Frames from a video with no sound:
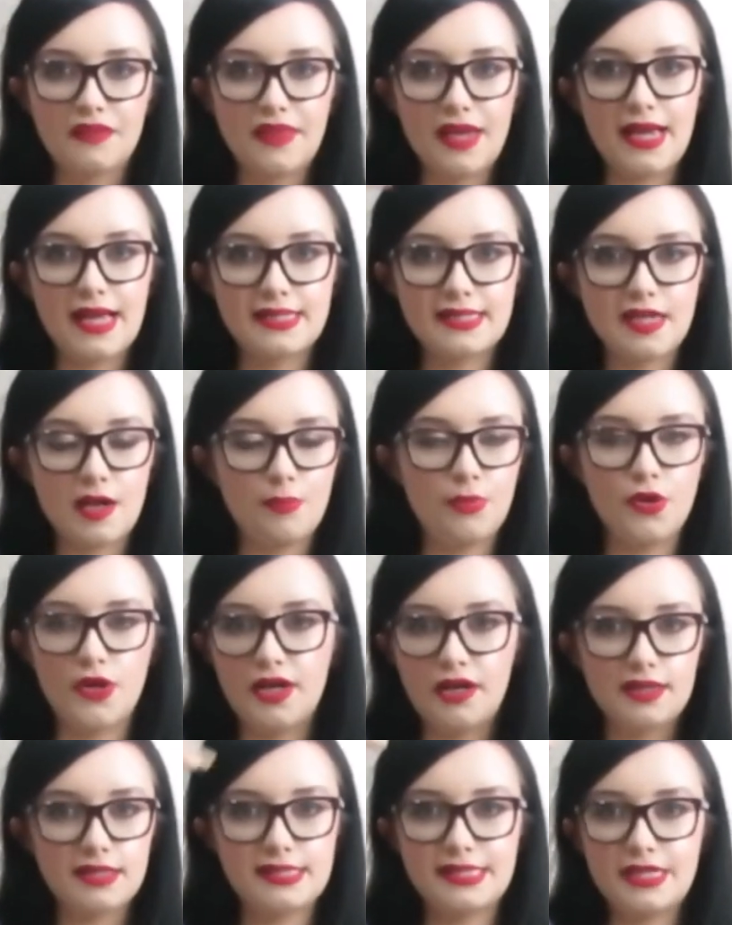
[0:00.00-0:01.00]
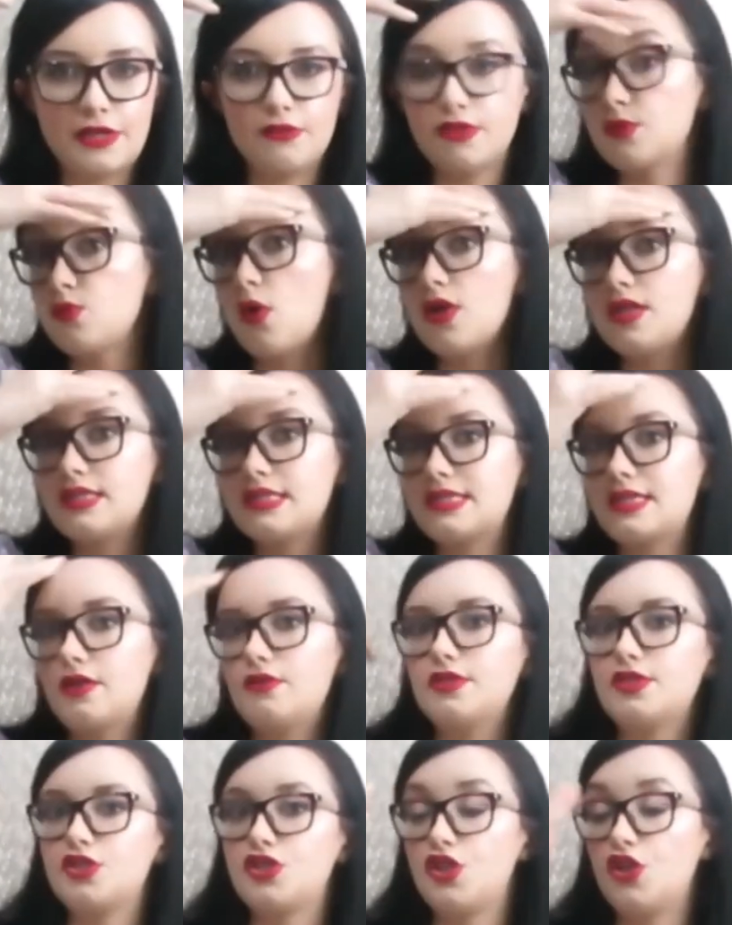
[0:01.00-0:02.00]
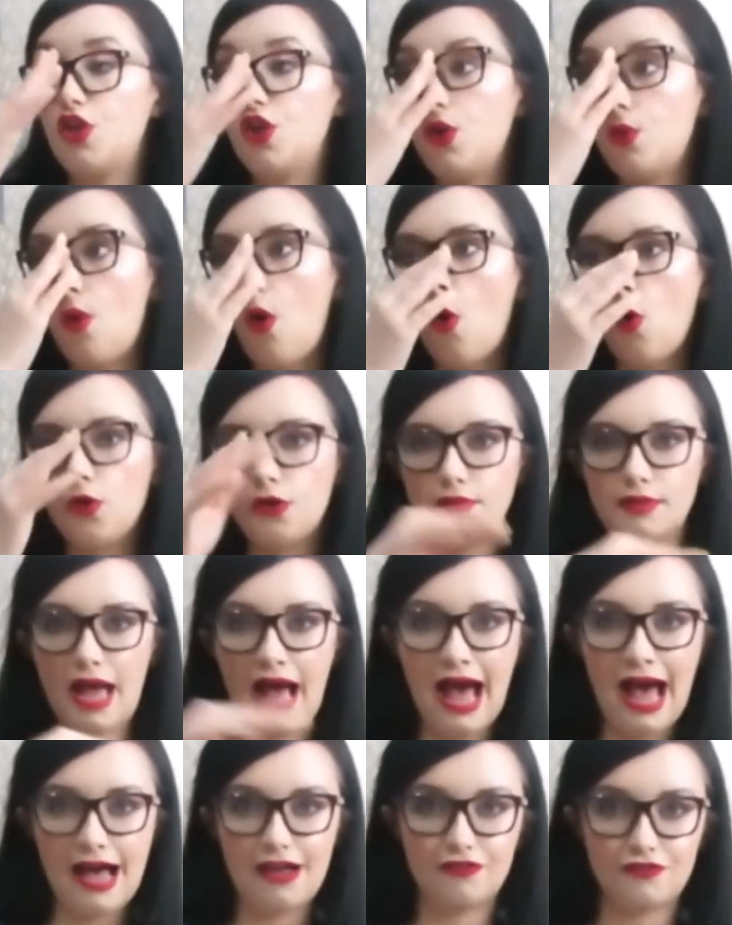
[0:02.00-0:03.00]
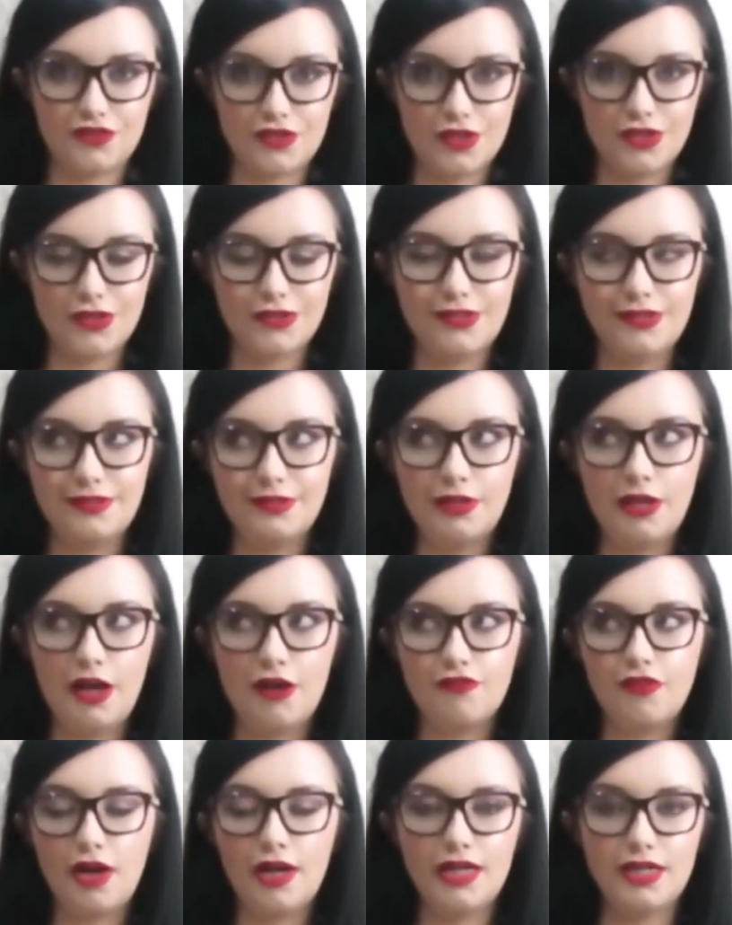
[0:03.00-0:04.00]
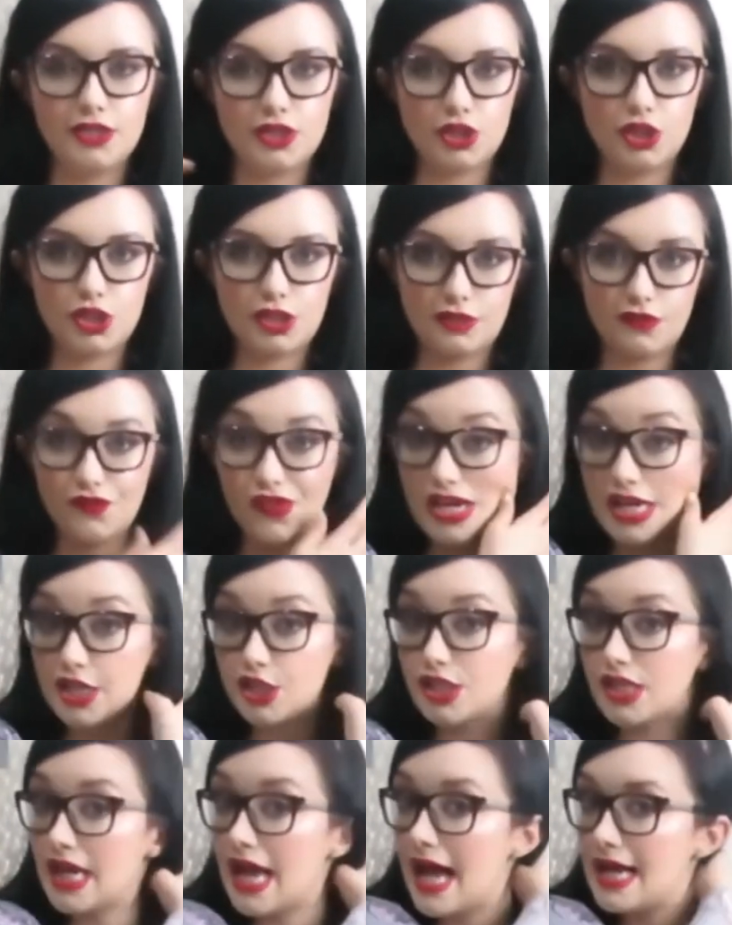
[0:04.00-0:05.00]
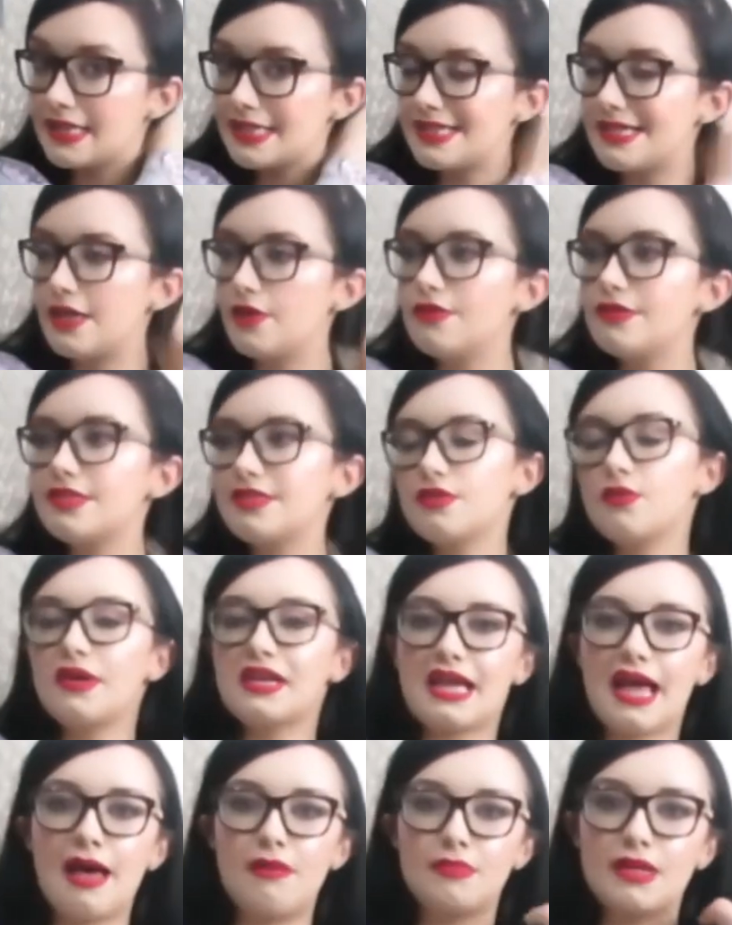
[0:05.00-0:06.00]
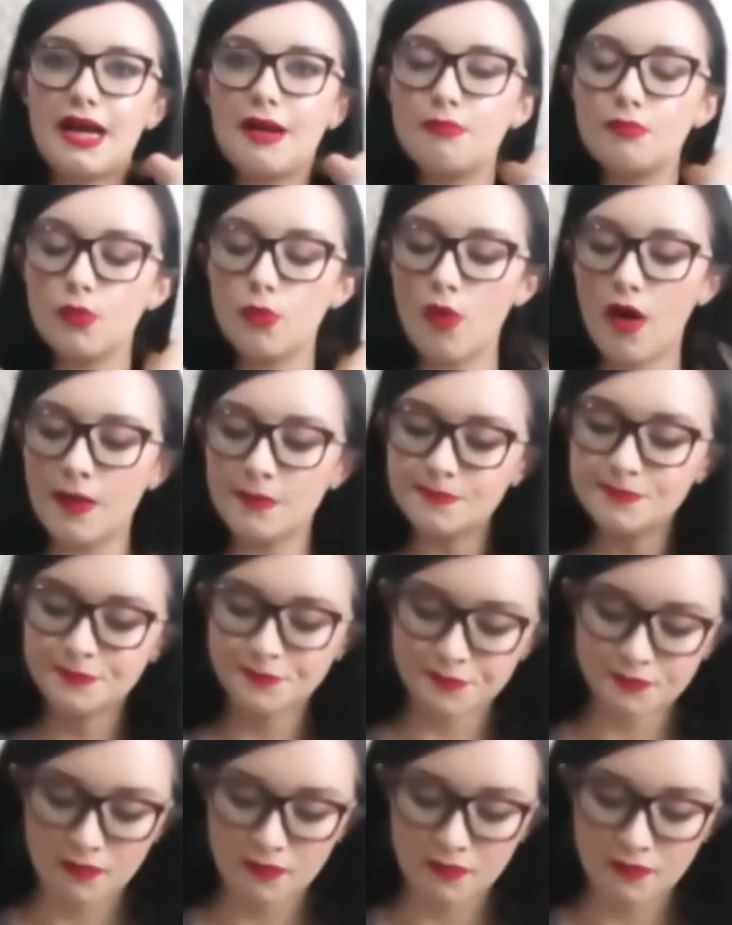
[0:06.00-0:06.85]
they ended up putting like series 1 and series 2 on after Love Island had just finished the last series, so when Kem and Amber won.